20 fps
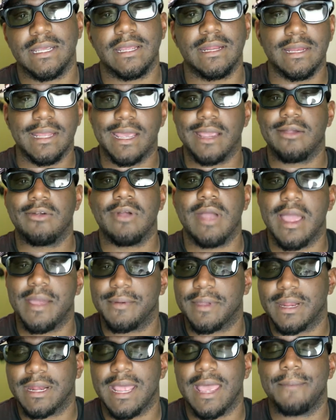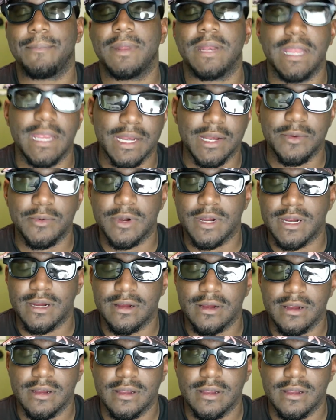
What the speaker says: and that crime can happen anywhere.